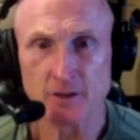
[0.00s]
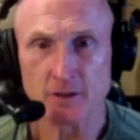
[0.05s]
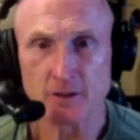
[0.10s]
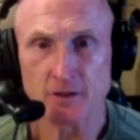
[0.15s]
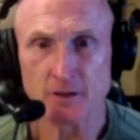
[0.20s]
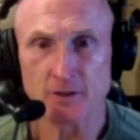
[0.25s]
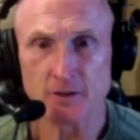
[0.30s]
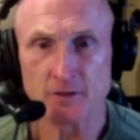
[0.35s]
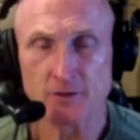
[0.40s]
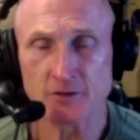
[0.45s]

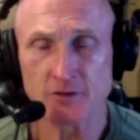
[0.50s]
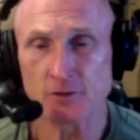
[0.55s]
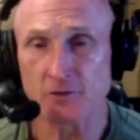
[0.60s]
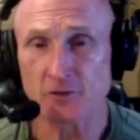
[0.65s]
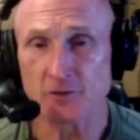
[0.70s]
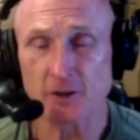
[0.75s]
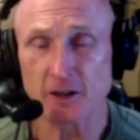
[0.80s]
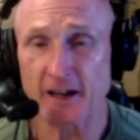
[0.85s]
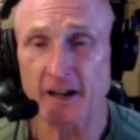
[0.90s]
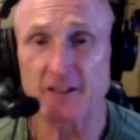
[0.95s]
So if
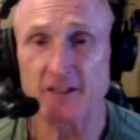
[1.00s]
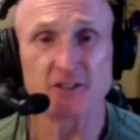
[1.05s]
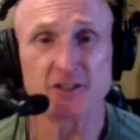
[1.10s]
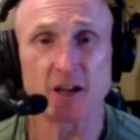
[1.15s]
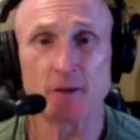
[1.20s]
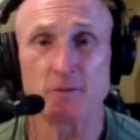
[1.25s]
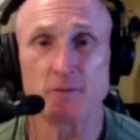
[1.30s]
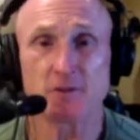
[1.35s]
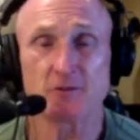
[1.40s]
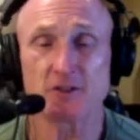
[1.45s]
you're
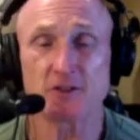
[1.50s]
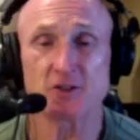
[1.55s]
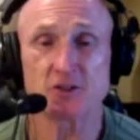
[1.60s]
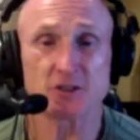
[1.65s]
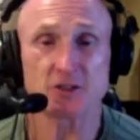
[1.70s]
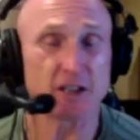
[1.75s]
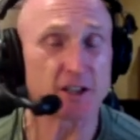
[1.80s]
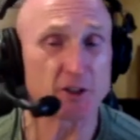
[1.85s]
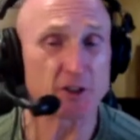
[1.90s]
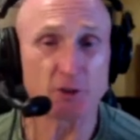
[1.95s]
enzyme deficient
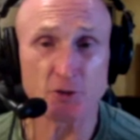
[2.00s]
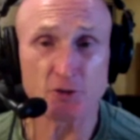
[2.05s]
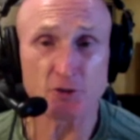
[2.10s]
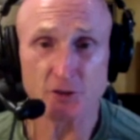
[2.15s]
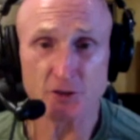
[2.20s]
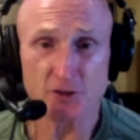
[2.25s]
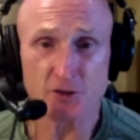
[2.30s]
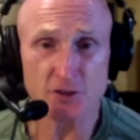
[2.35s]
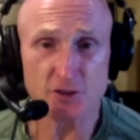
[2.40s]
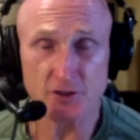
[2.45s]
and you're
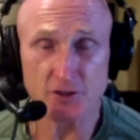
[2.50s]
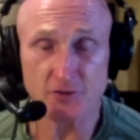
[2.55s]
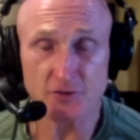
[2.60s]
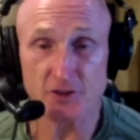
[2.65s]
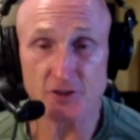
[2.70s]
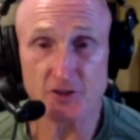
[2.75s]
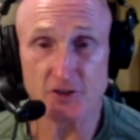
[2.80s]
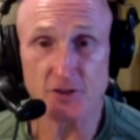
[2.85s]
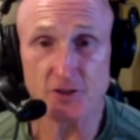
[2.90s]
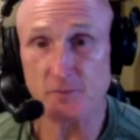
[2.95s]
nutrition
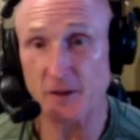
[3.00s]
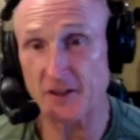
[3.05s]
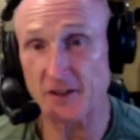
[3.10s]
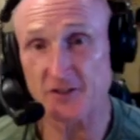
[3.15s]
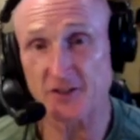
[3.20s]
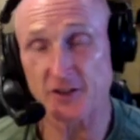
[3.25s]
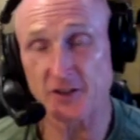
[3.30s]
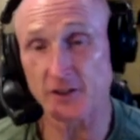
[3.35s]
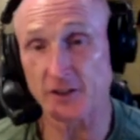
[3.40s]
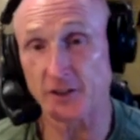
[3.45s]
deficient,
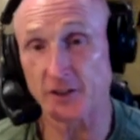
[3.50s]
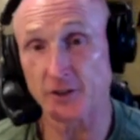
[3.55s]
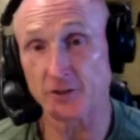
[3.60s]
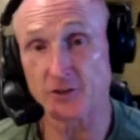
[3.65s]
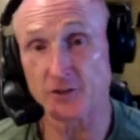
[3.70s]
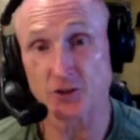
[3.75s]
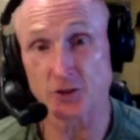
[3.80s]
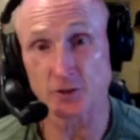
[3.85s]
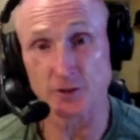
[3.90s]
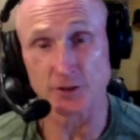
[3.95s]
basically you're
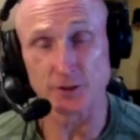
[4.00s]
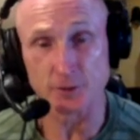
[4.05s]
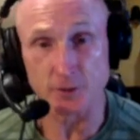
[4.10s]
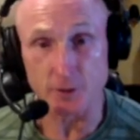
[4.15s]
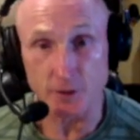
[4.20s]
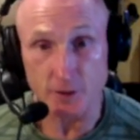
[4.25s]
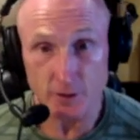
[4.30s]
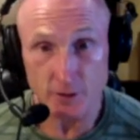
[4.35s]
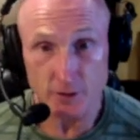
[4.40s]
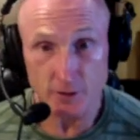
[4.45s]

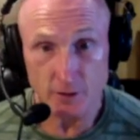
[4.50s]
screwed.